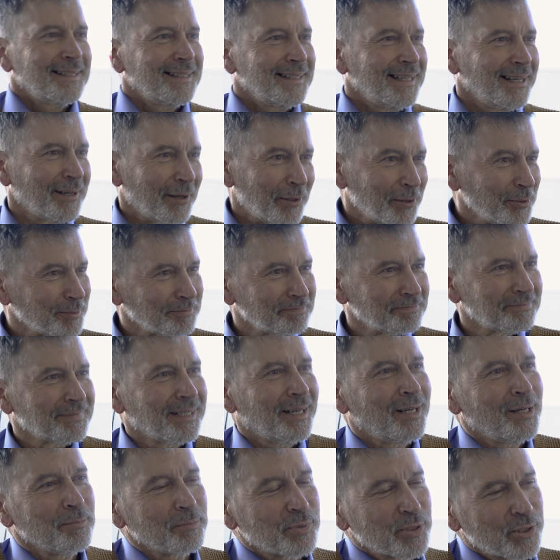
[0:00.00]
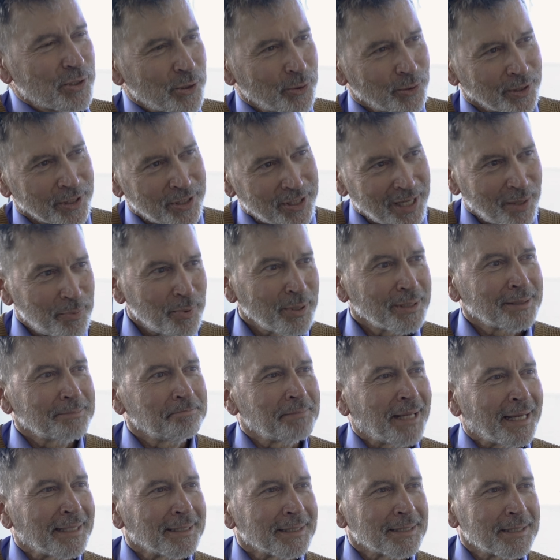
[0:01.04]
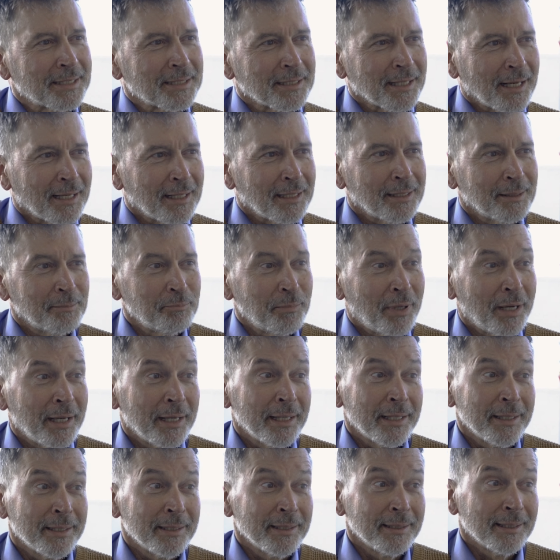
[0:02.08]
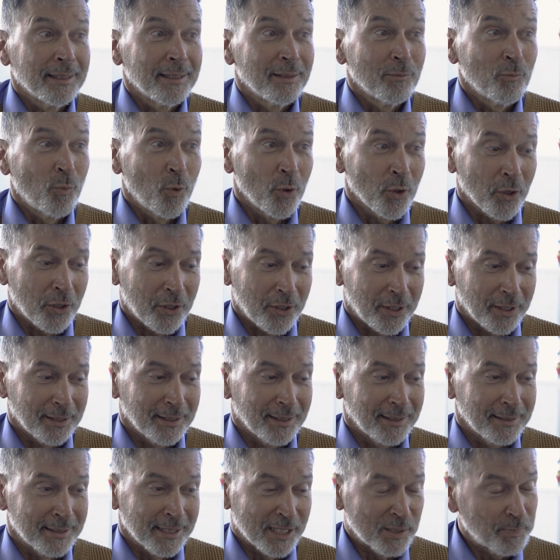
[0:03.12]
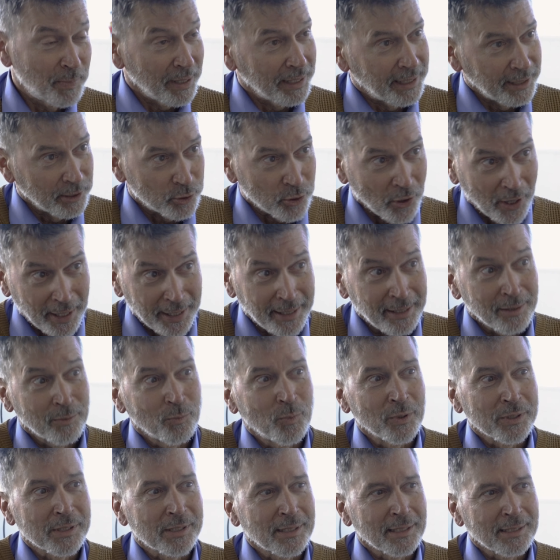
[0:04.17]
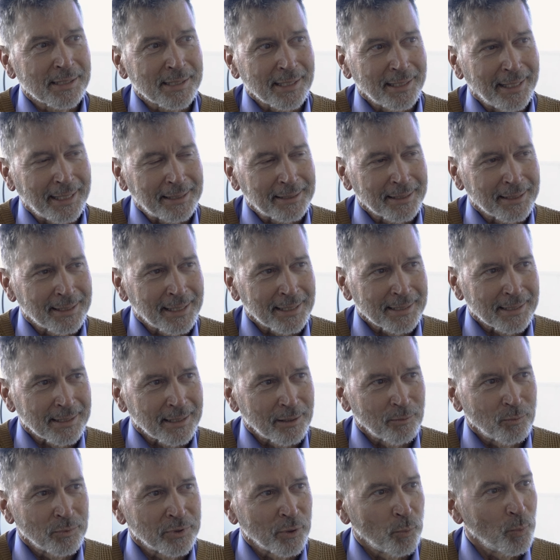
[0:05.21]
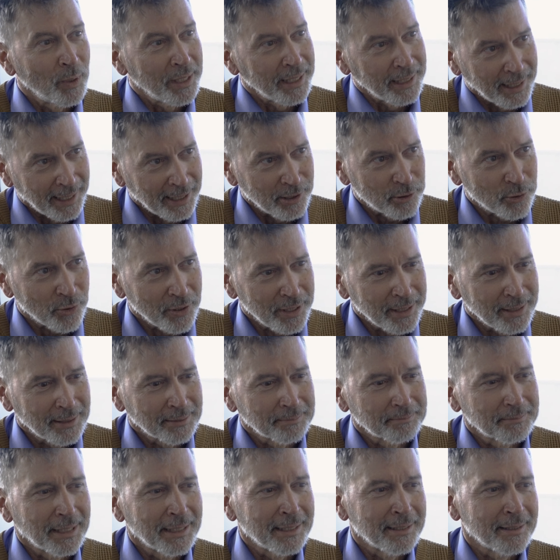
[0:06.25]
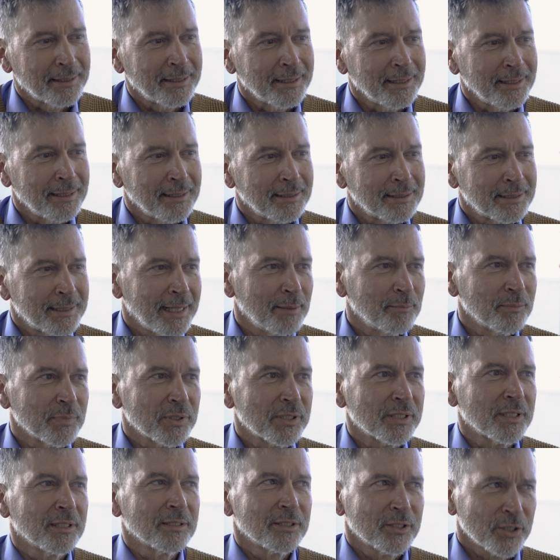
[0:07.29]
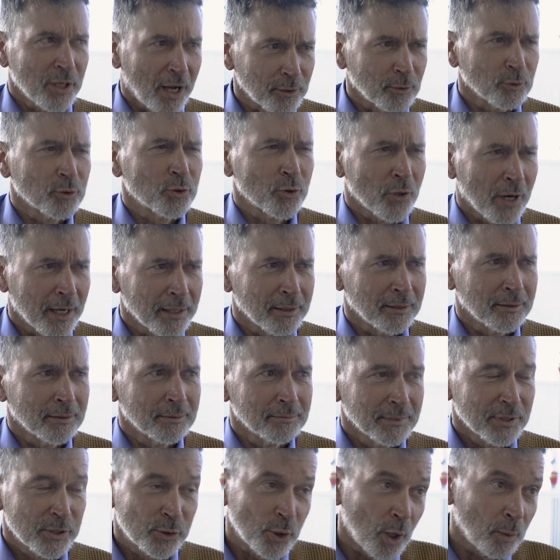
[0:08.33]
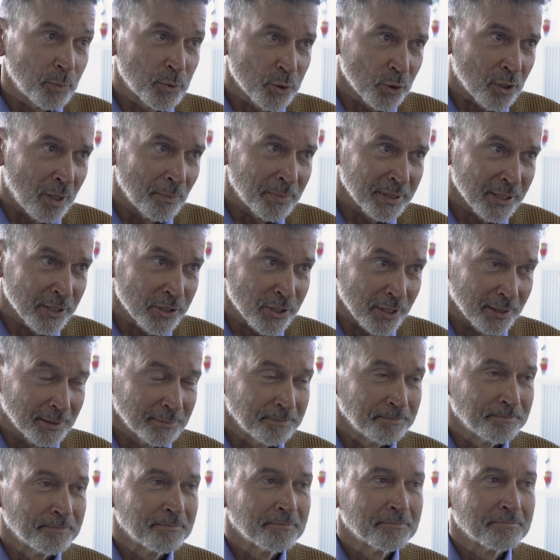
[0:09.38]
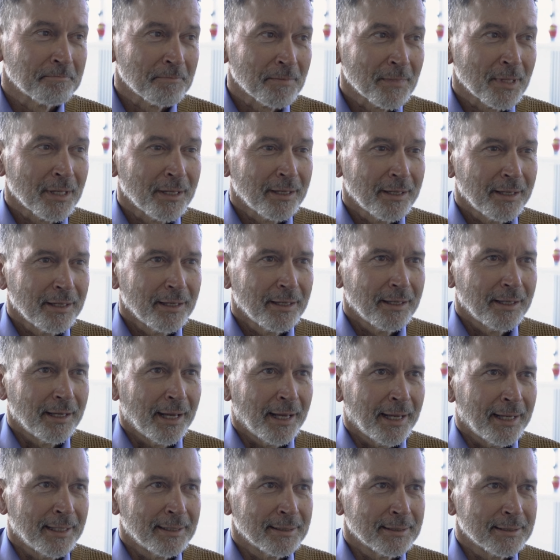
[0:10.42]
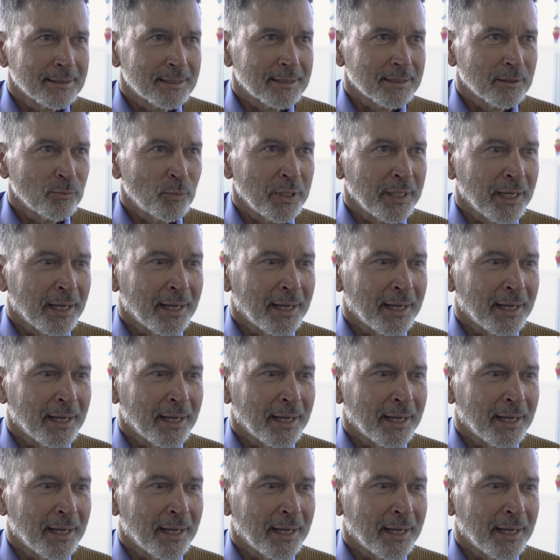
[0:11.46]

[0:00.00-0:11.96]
Hello, I'm Stuart Shepherd, and my work, The Speeding Train, was selected as the winning entry in the Thames Cycle Trail Sculpture Competition. And we